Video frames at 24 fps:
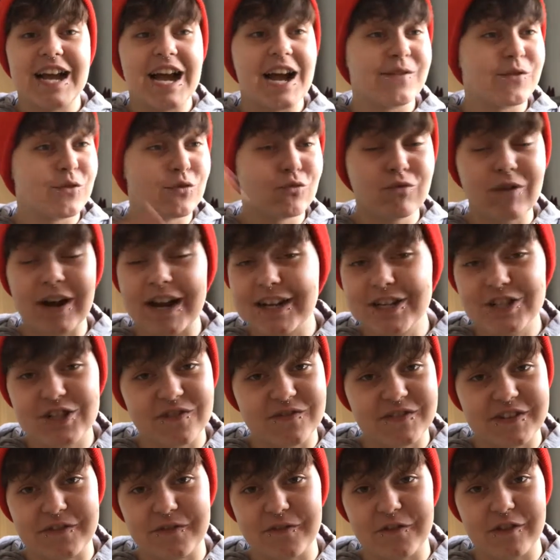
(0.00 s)
have a range
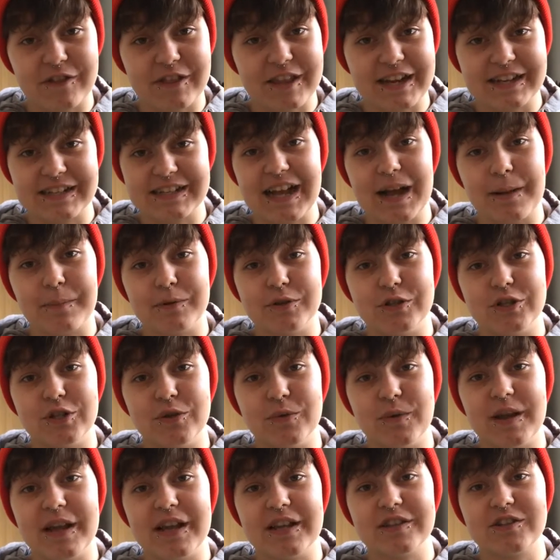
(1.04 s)
of different things happen to
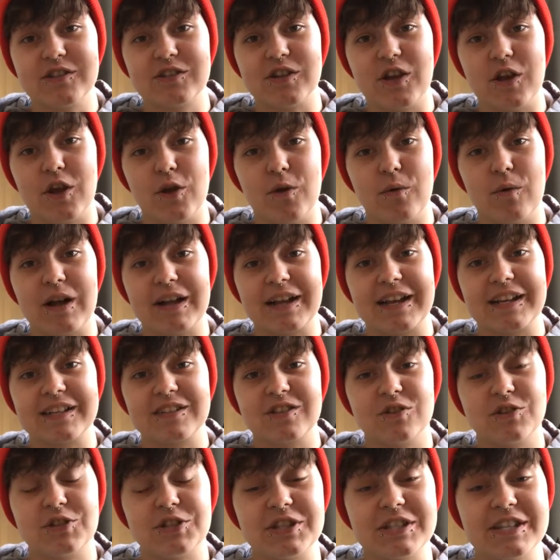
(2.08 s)
it, so I
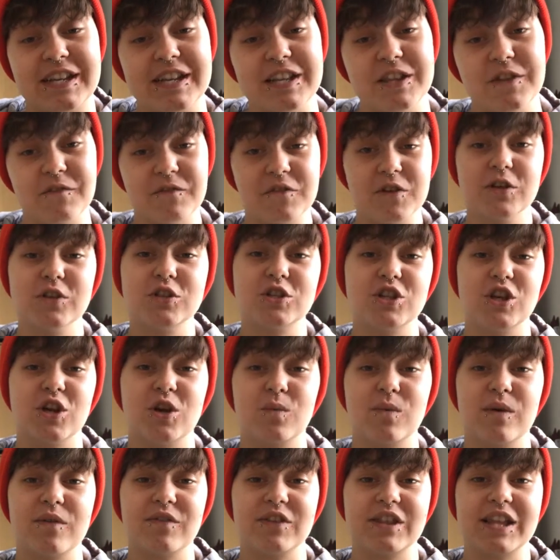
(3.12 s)
guess I'll just see in the future
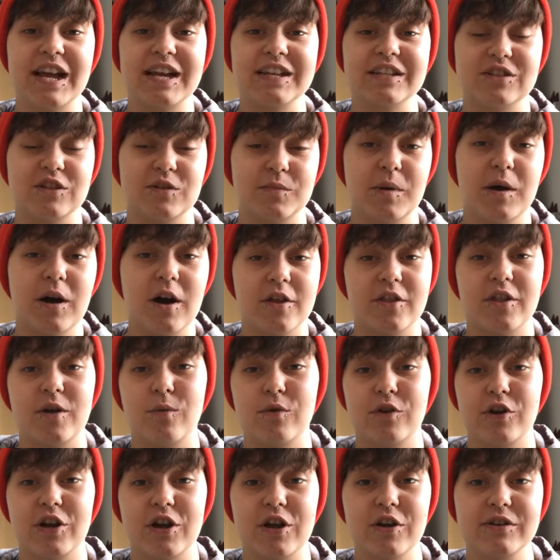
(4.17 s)
whether that is a path I
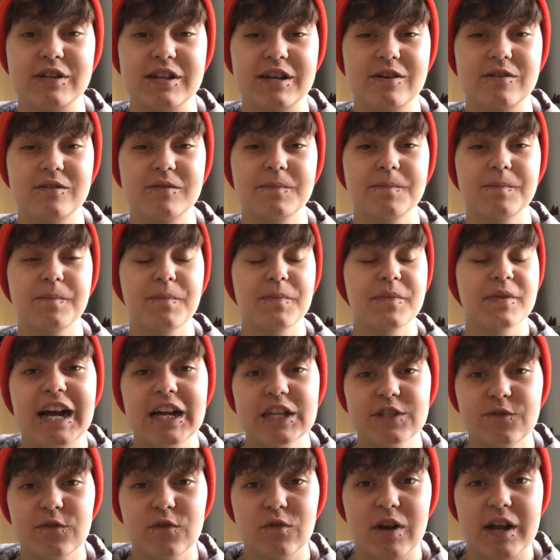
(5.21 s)
want to go down.
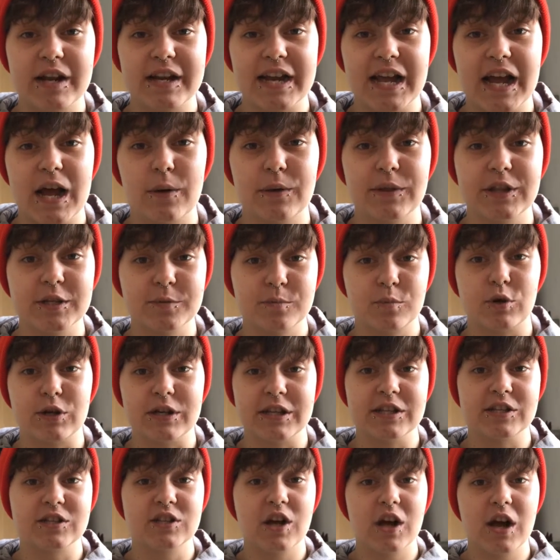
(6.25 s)
As for right now, at this
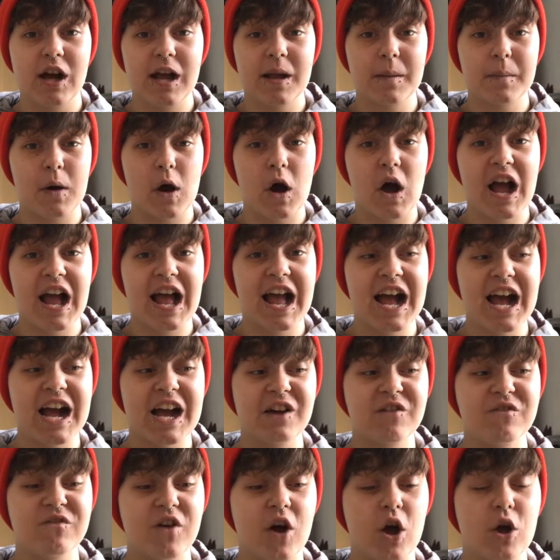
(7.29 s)
point in time, I
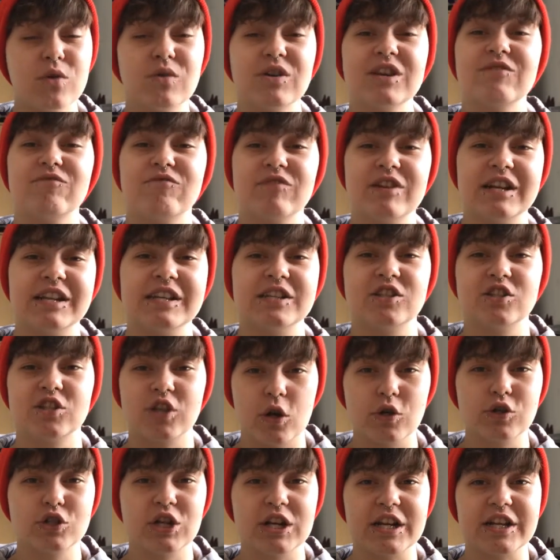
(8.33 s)
have only really
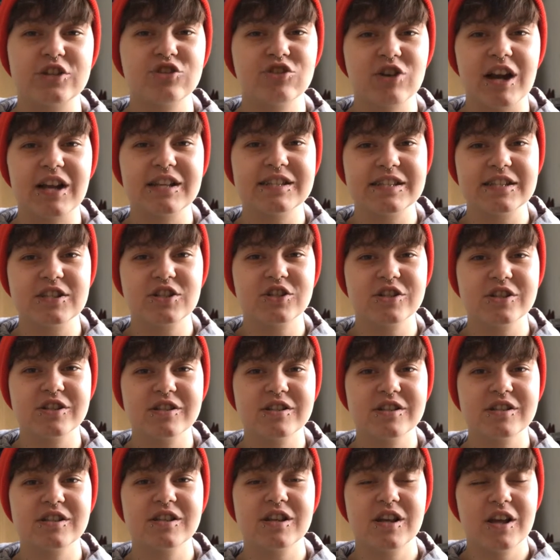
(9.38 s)
socially
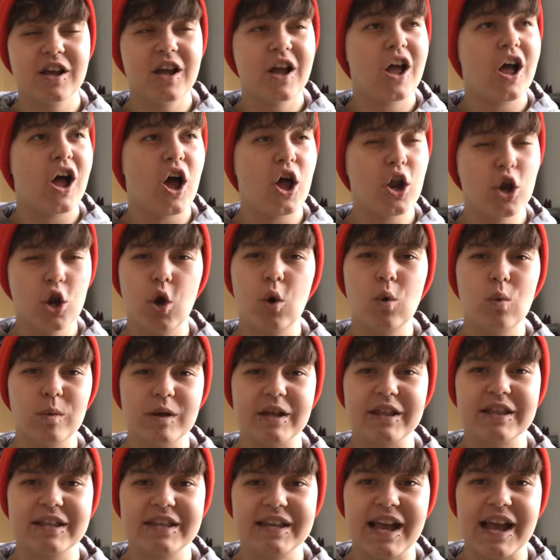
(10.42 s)
transitioned. Along
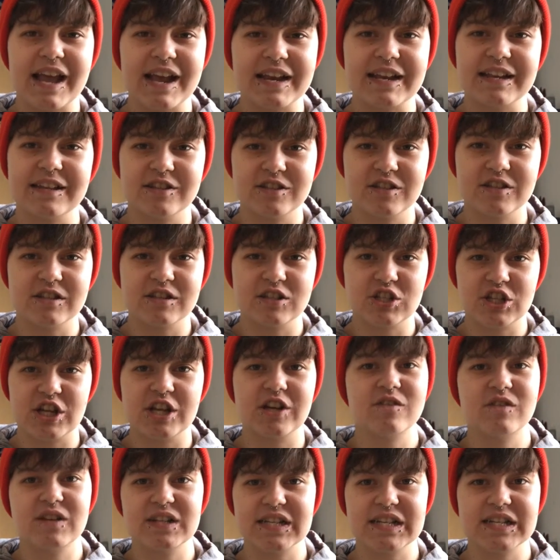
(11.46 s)
with getting into the
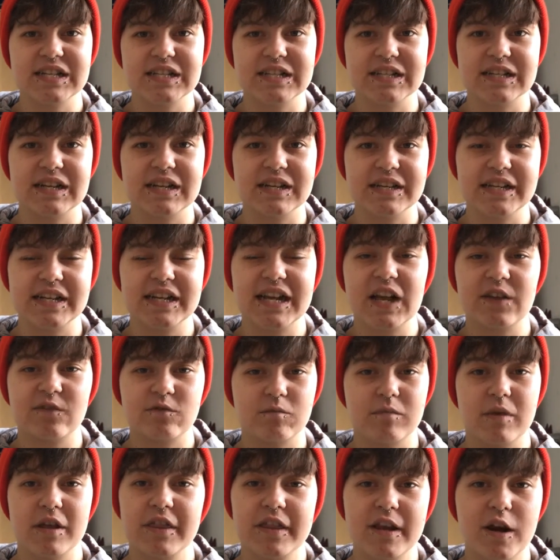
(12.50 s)
Gender Identity Clinic,
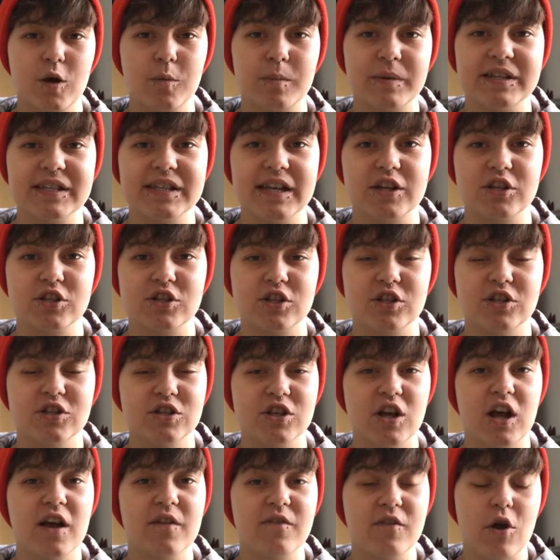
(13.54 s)
having my therapy
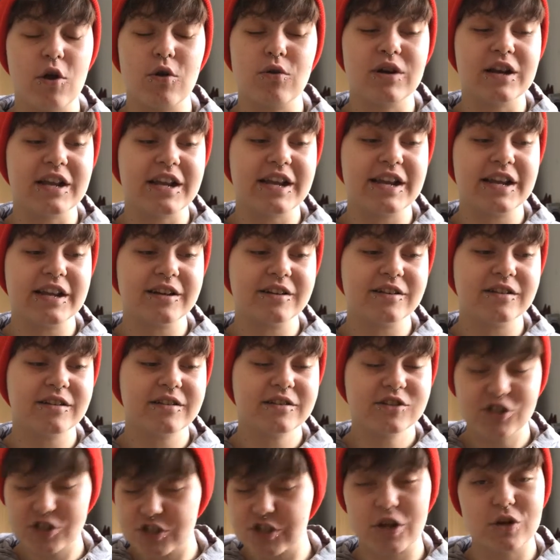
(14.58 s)
sessions, I've only
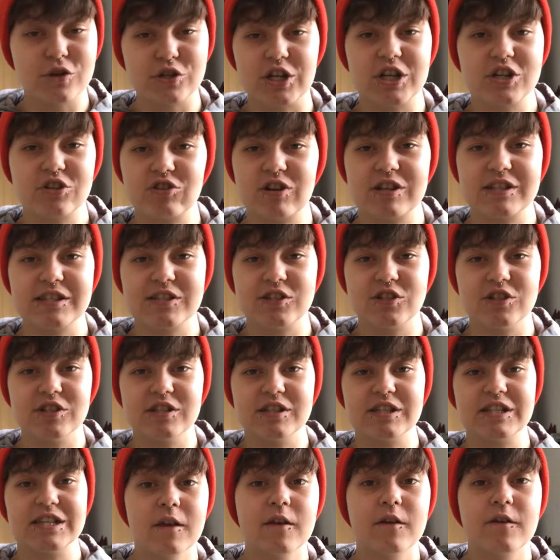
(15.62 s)
socially
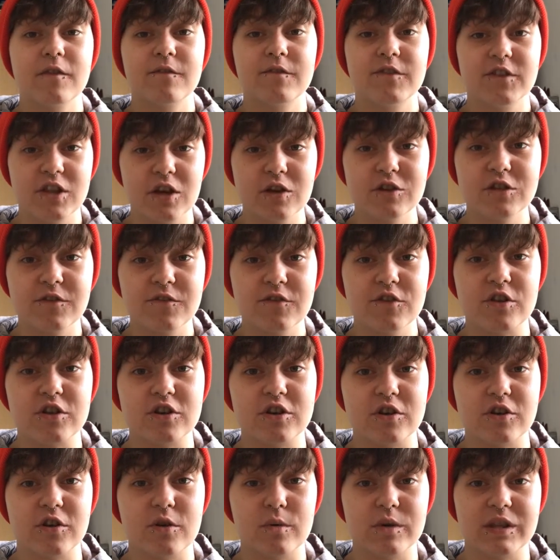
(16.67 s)
transitioned. For those of you that
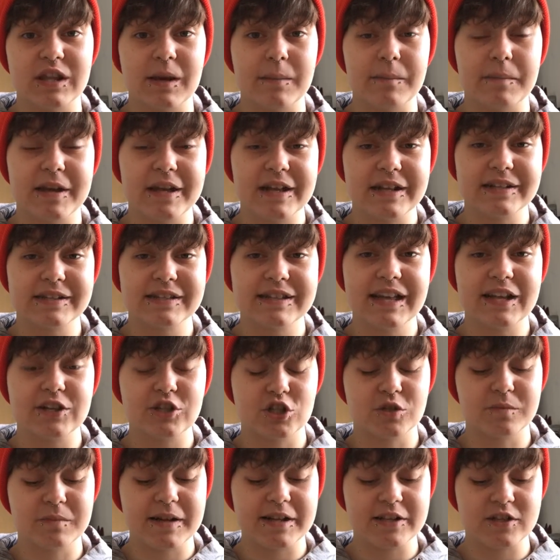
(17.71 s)
don't know what that means, that
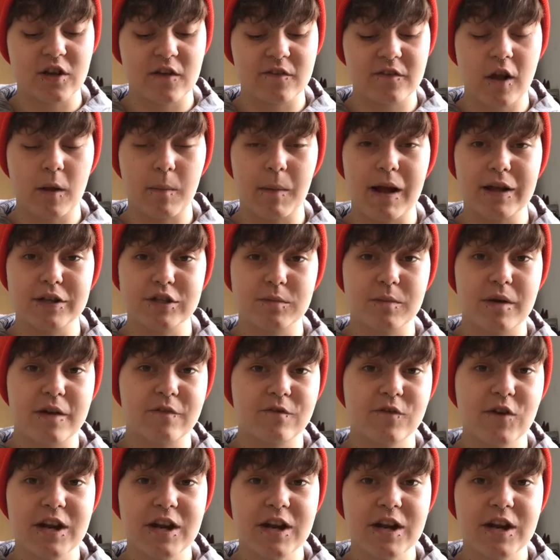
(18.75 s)
just means I've come out to my